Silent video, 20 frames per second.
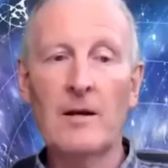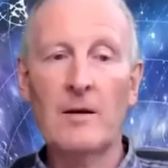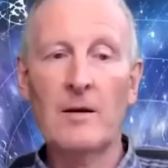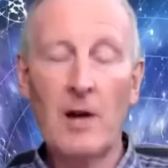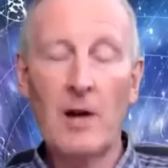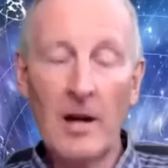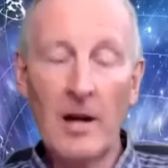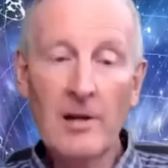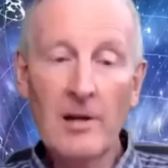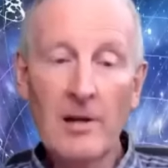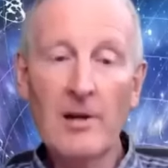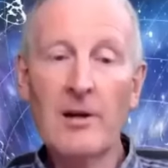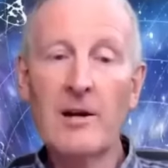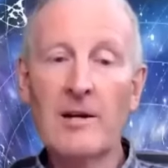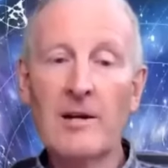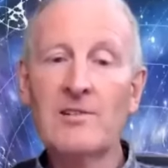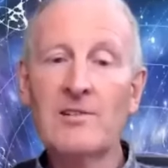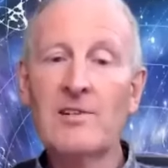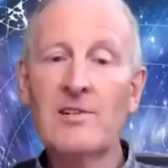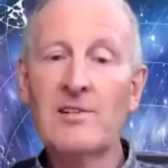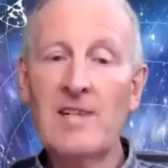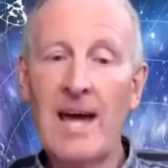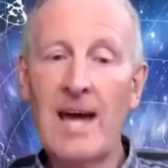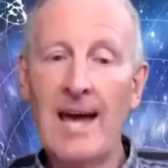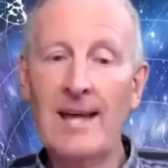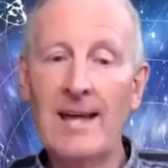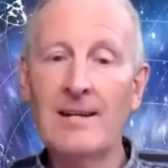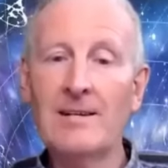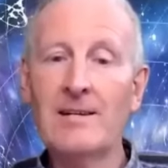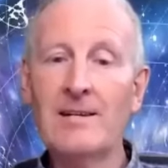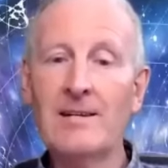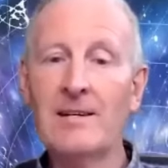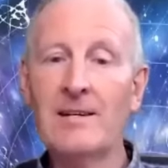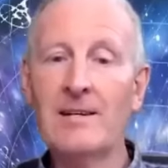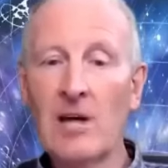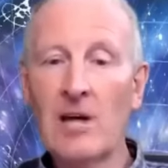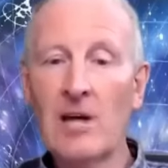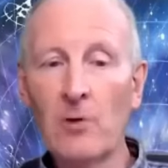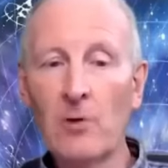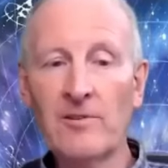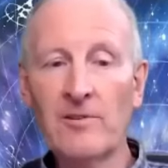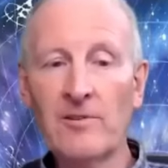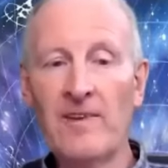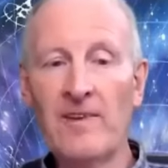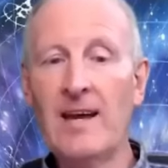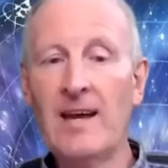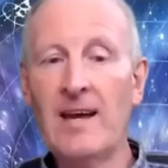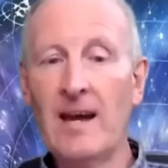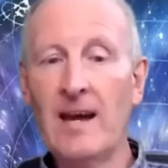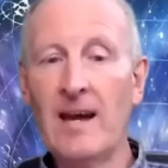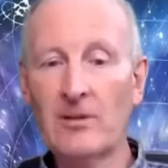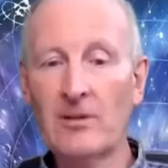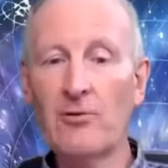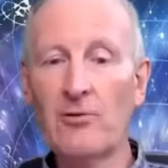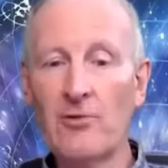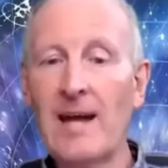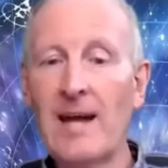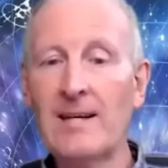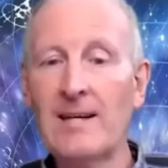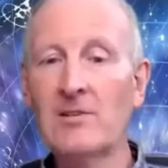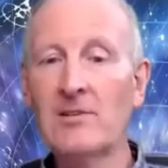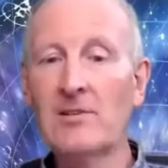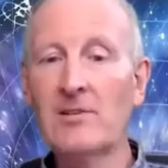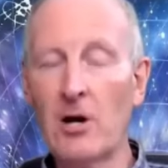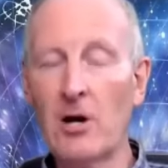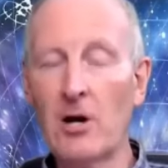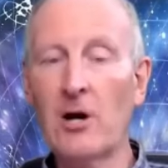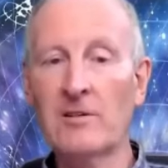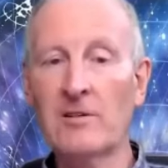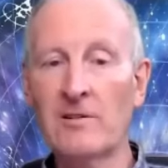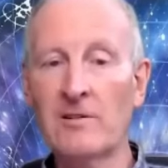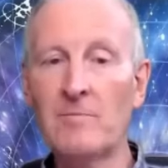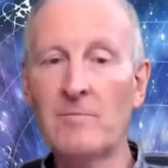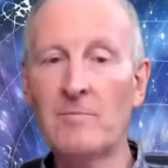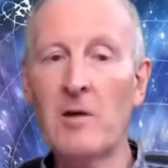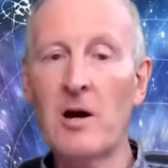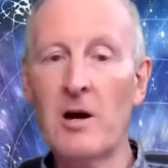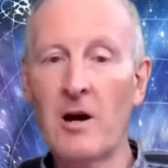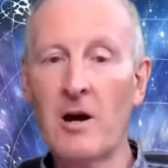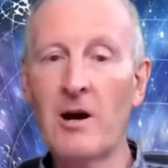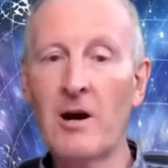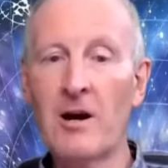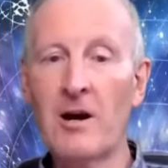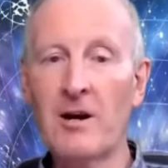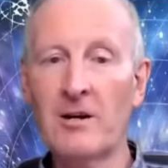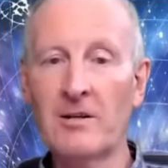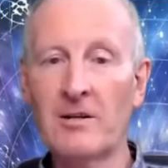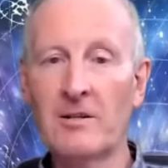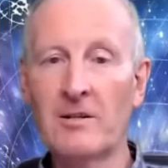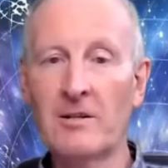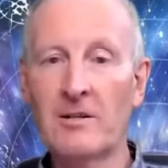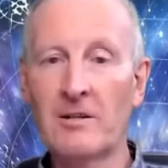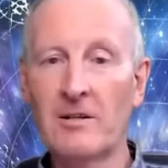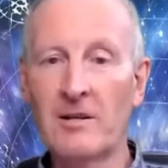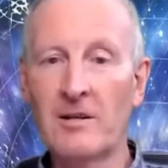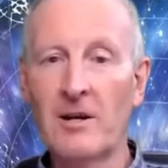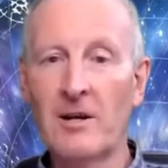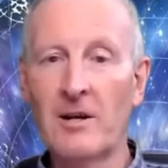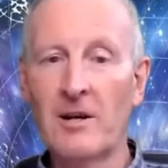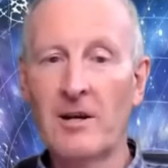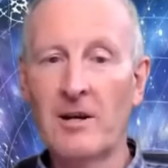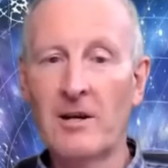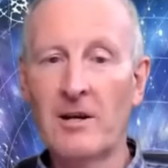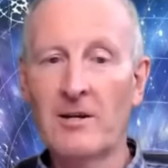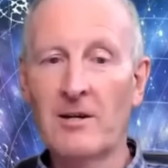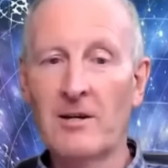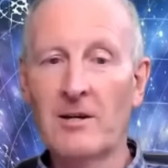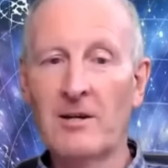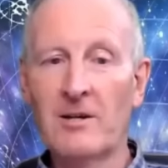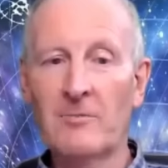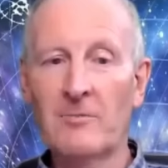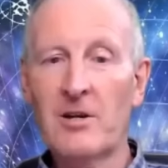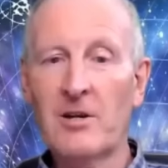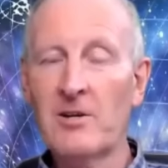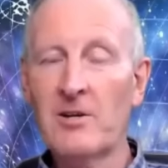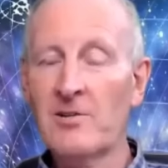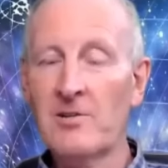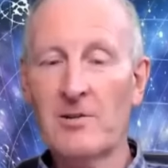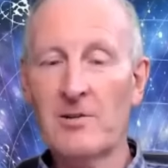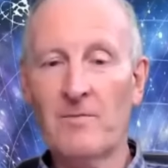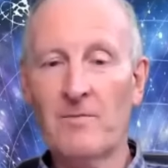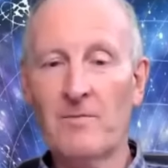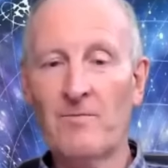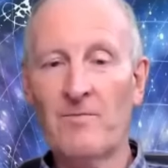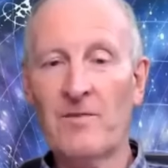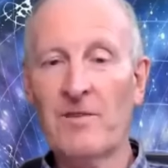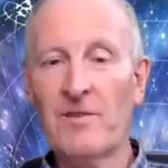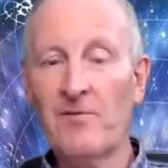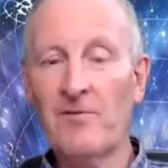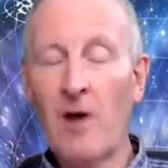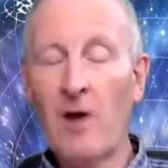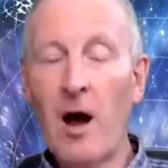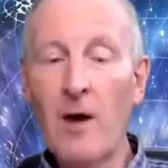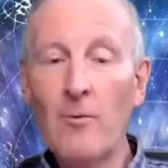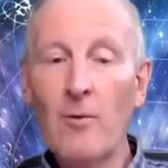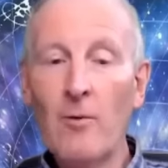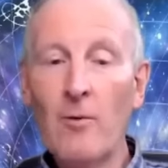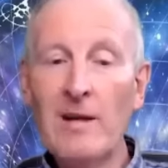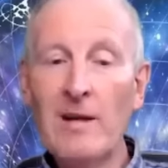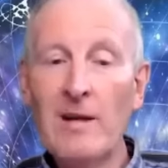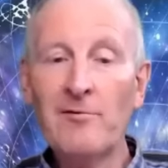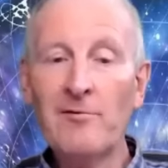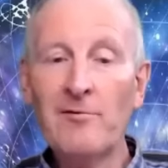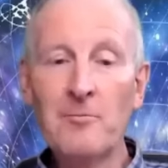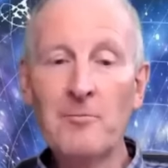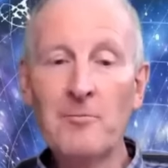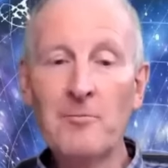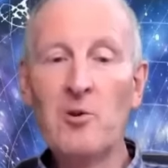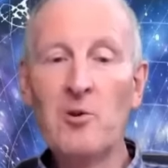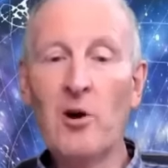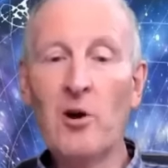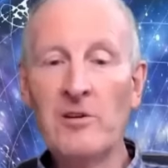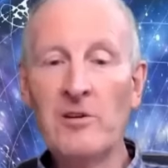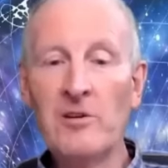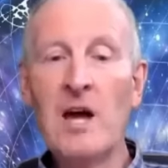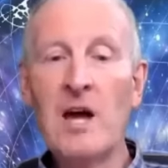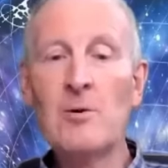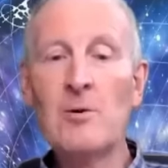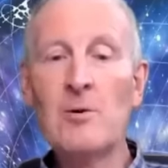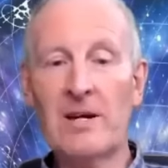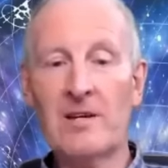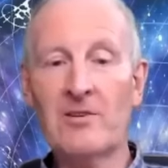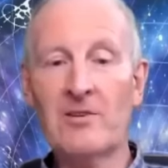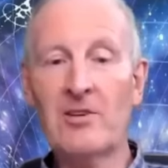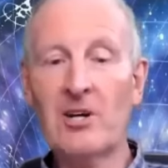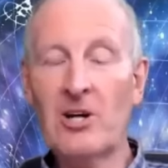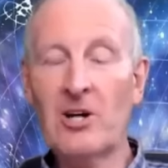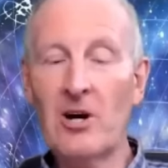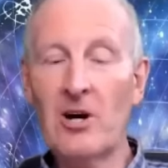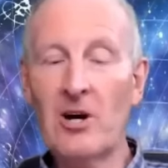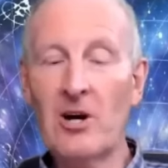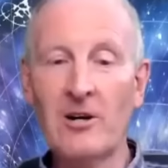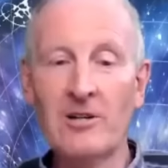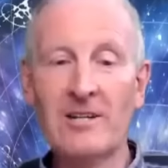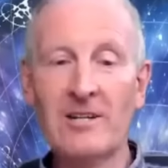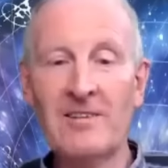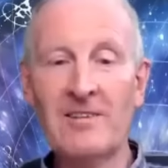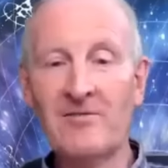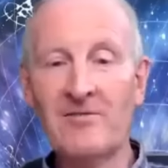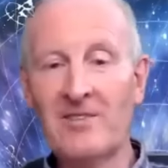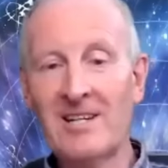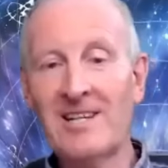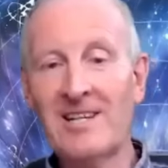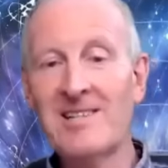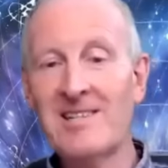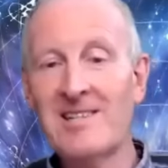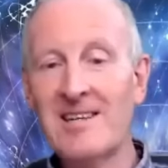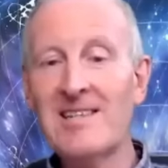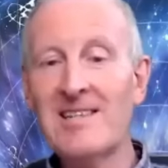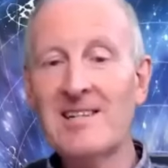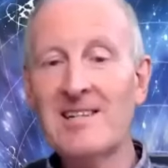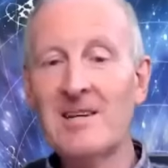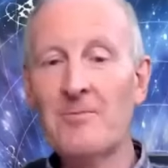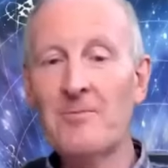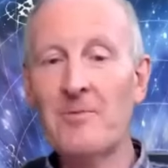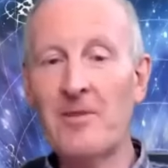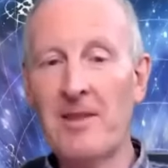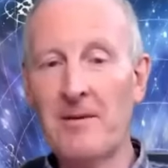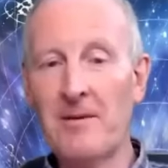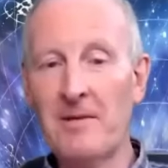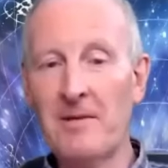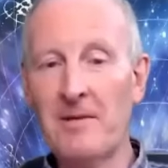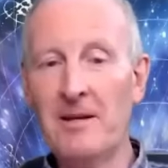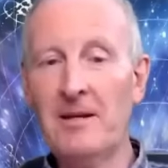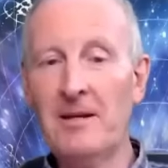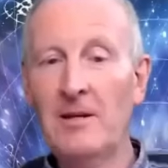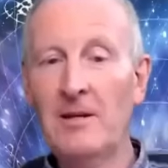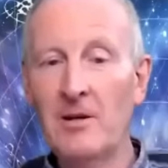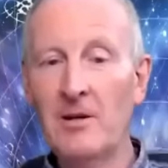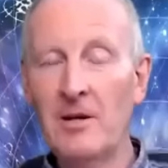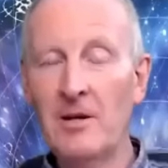I learned to tend and cultivate and create the garden of my heart. Because I went from not knowing the garden even existed within me